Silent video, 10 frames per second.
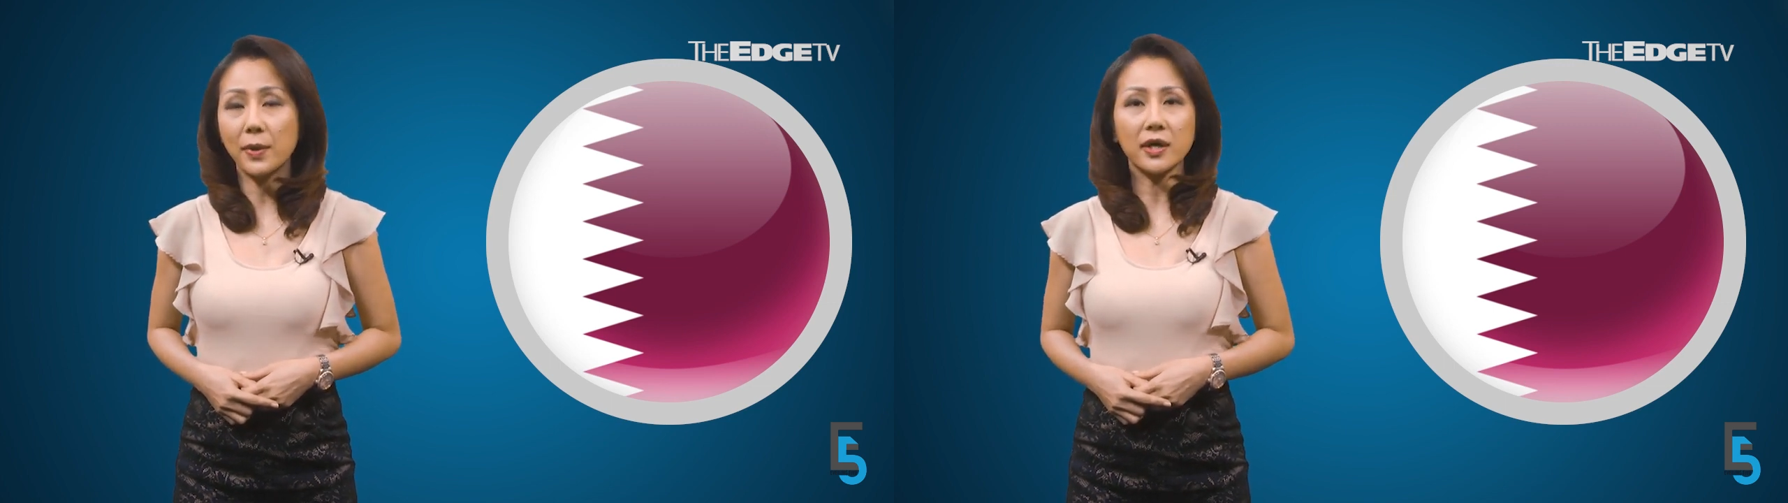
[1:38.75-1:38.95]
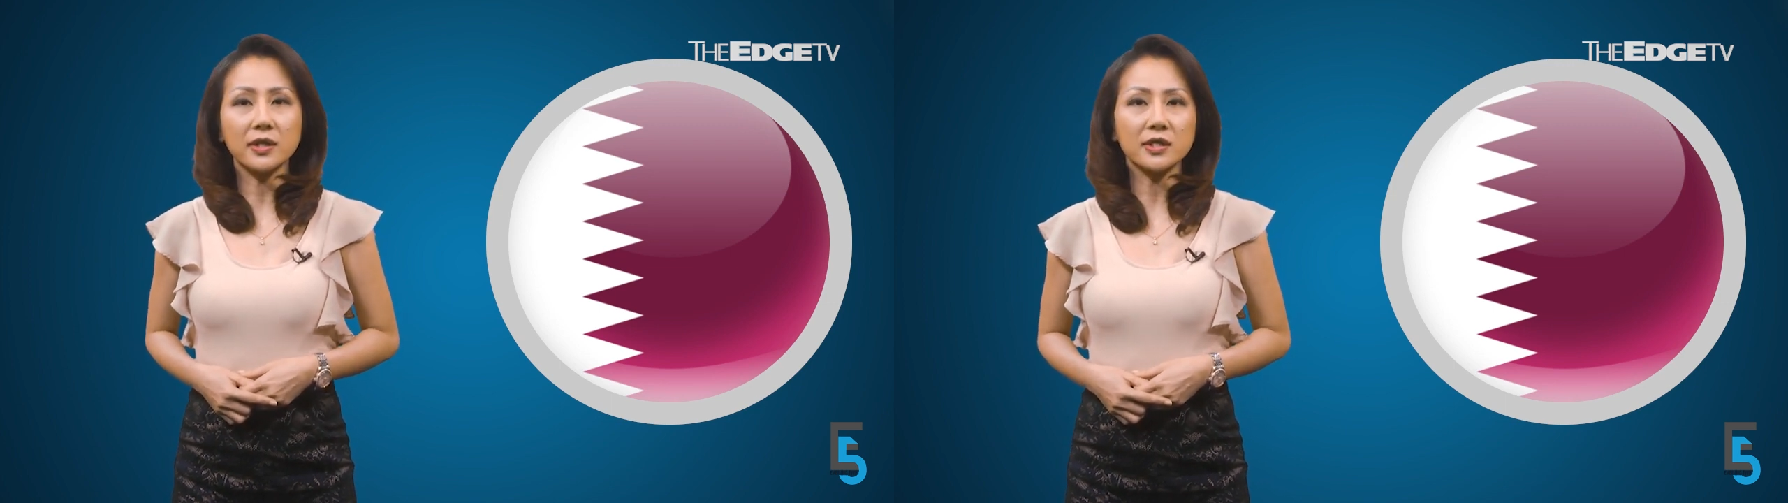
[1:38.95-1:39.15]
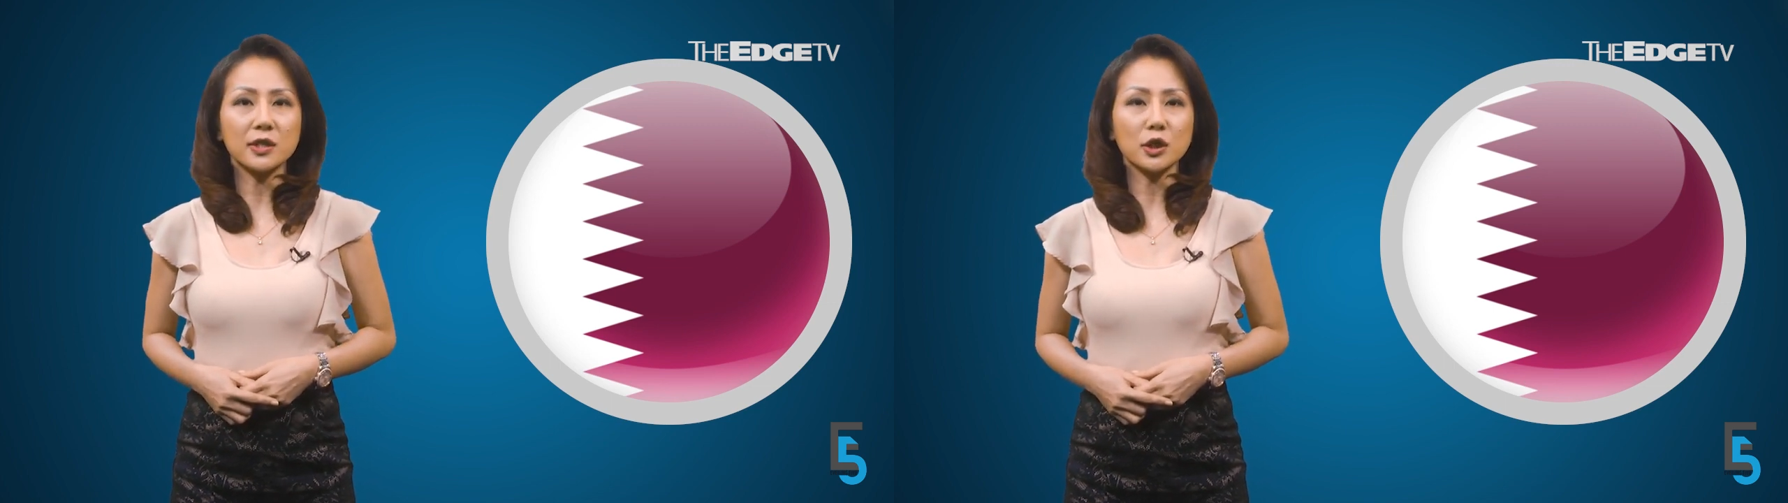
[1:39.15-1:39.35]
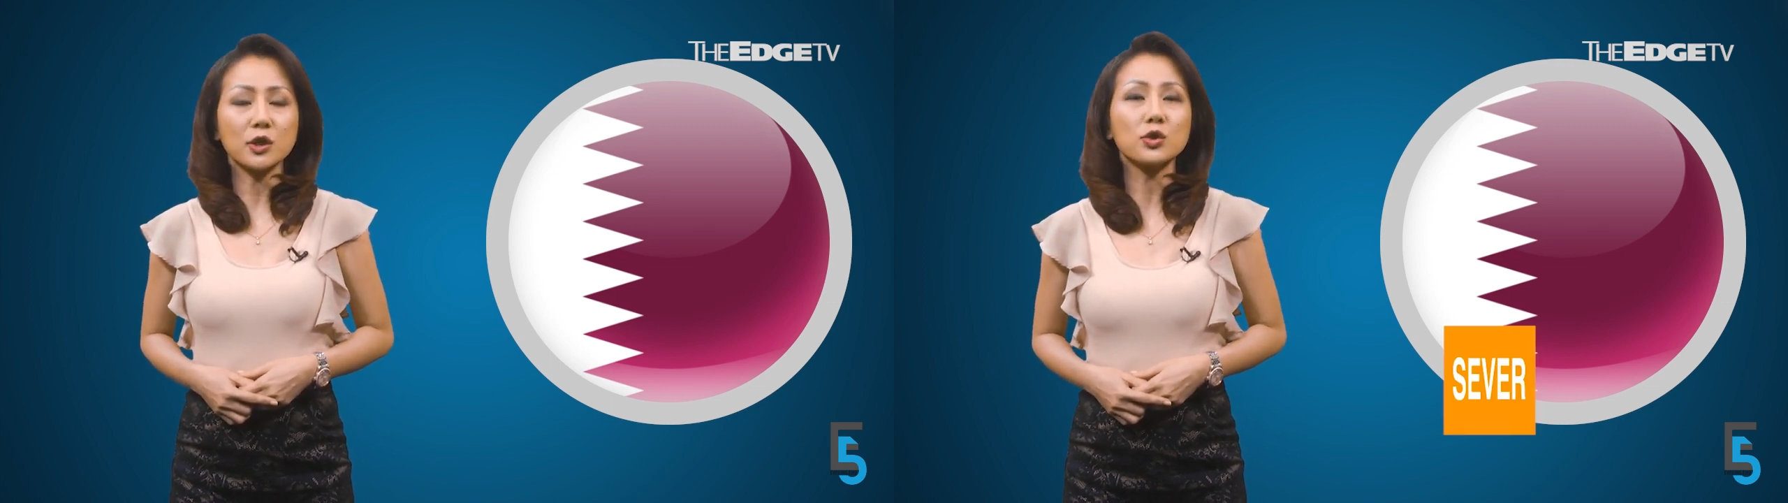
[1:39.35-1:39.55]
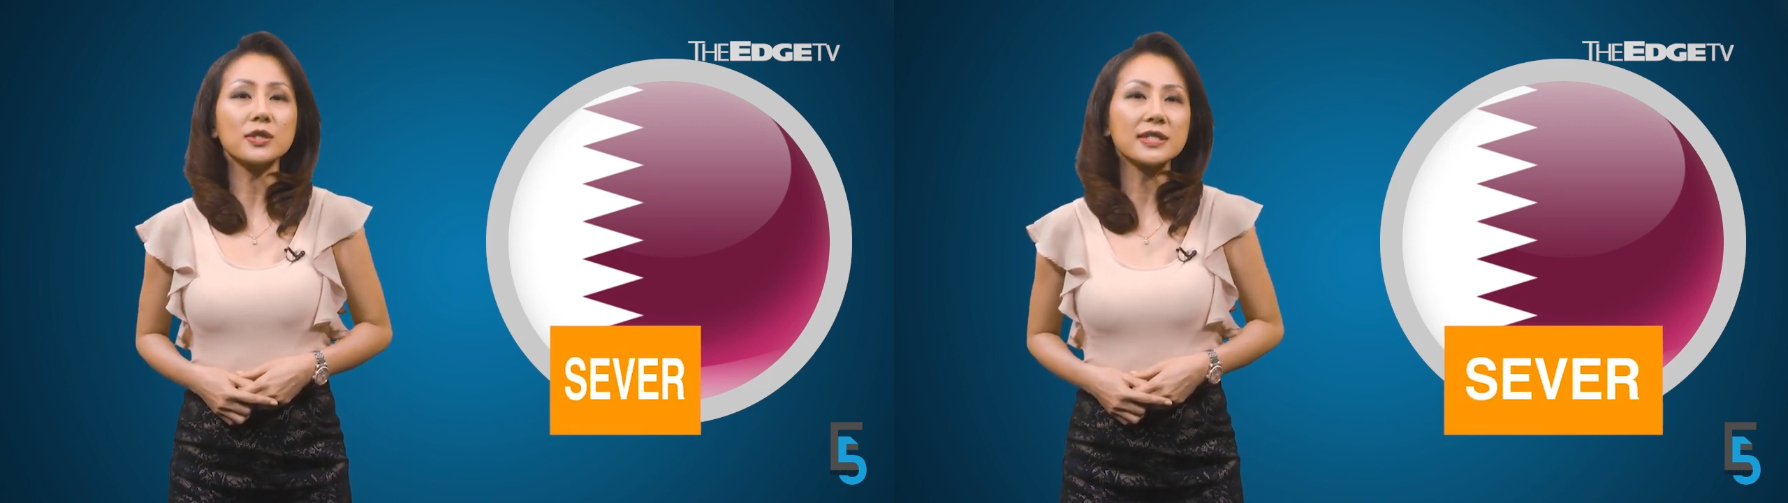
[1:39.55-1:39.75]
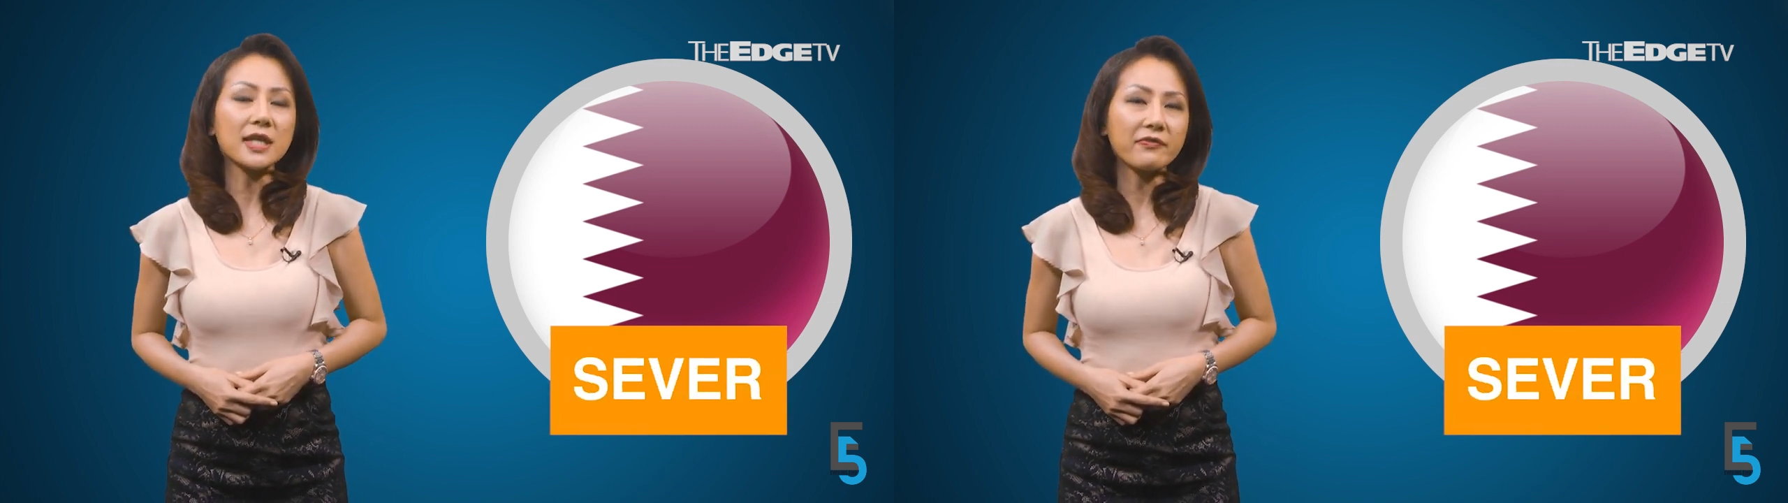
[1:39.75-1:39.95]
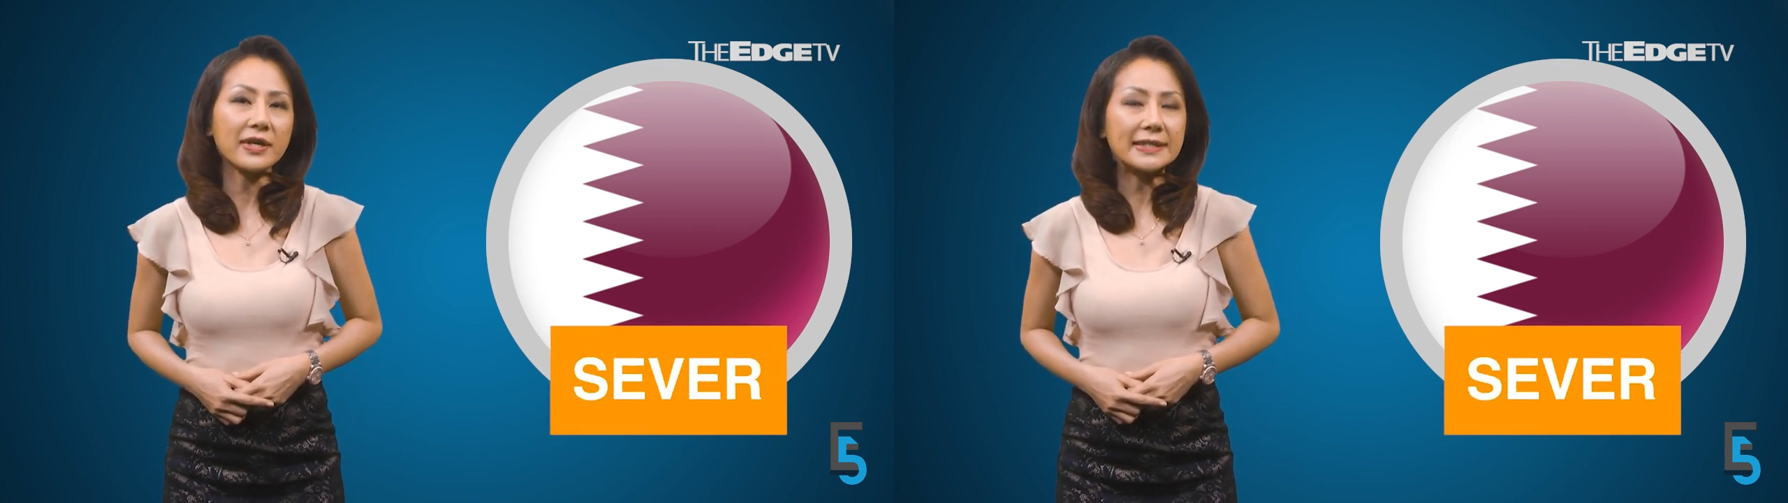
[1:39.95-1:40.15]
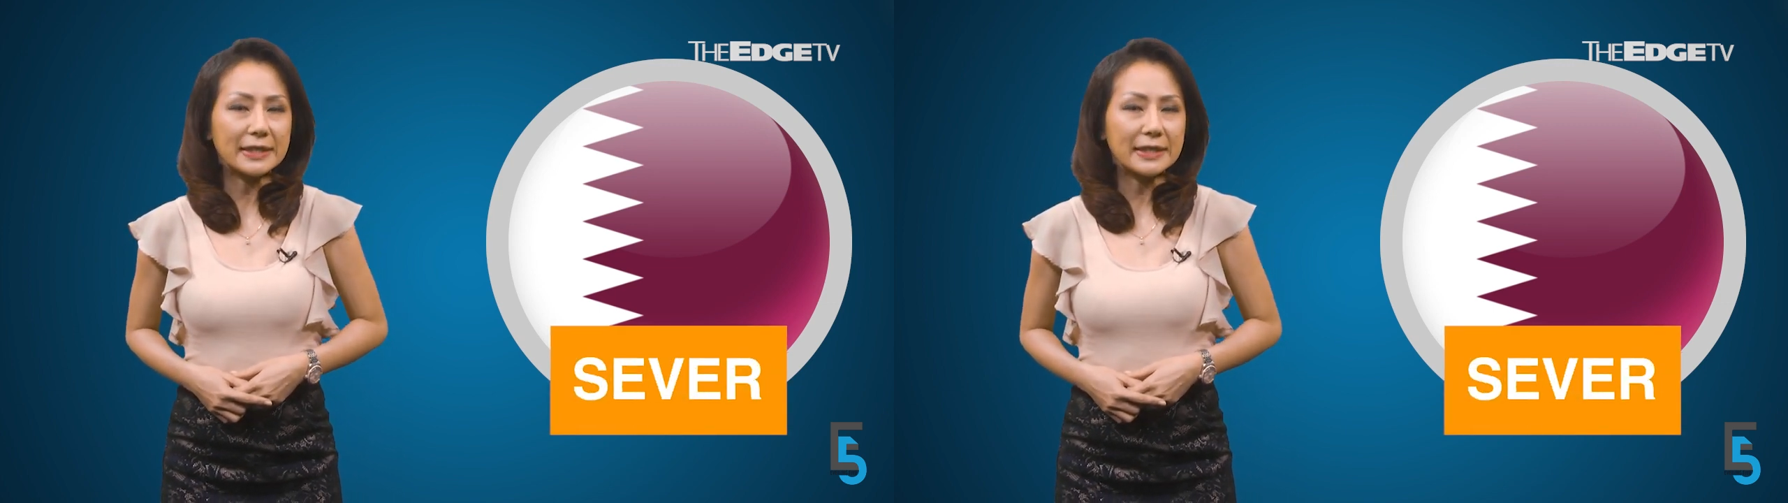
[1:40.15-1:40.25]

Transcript: made a decision to sever